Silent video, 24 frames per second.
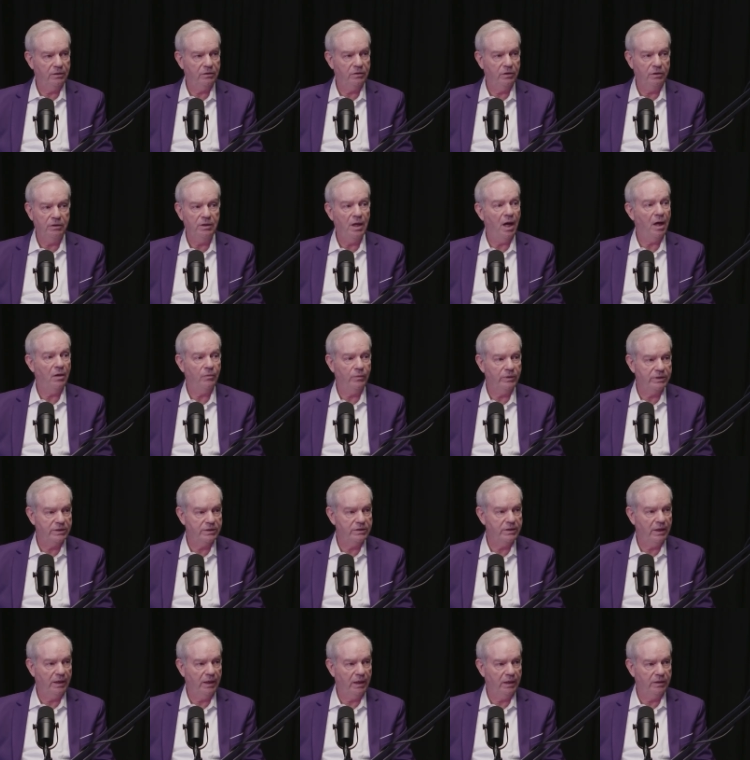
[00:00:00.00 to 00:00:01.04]
could not
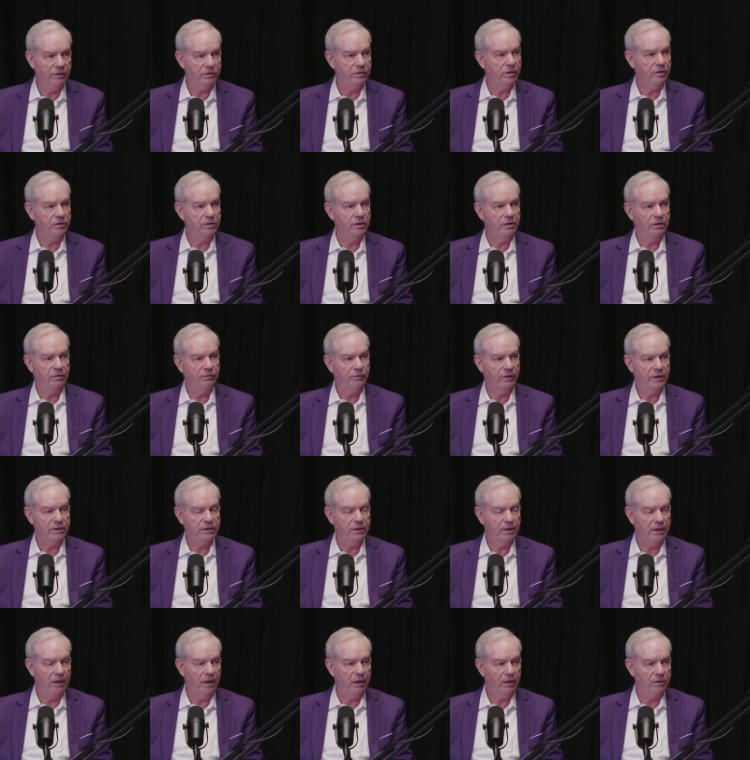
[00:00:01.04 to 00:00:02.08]
withstand such an
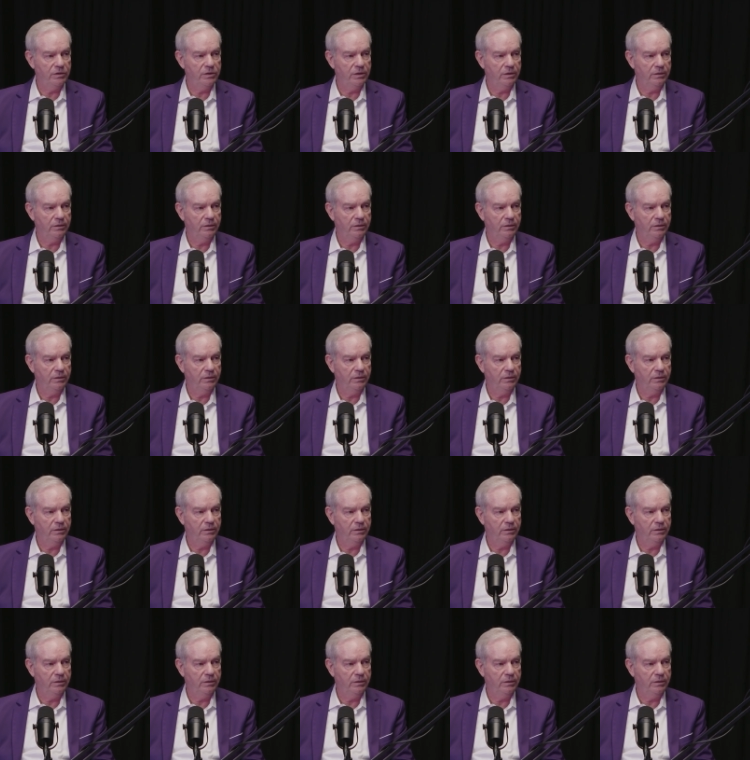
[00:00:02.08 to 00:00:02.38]
investigation.